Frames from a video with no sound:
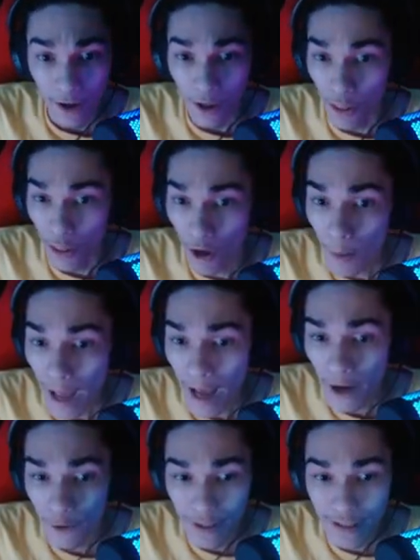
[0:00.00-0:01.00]
The
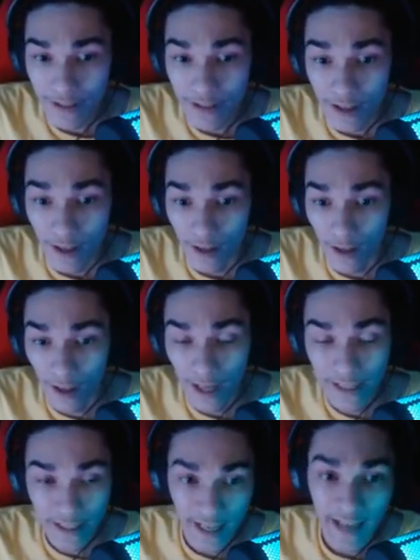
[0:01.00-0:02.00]
batteries.
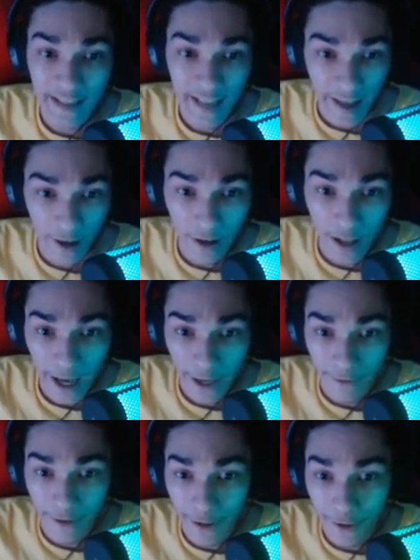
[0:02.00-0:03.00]
Let's get the hell out
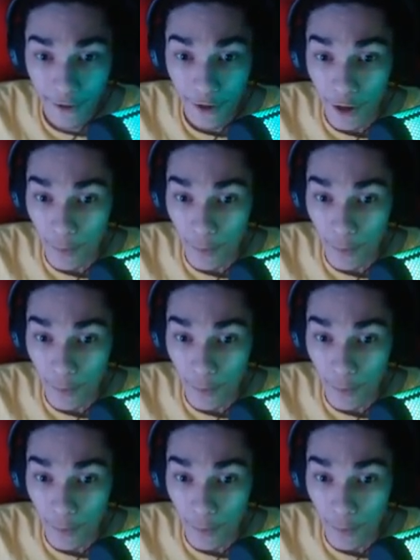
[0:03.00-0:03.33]
of here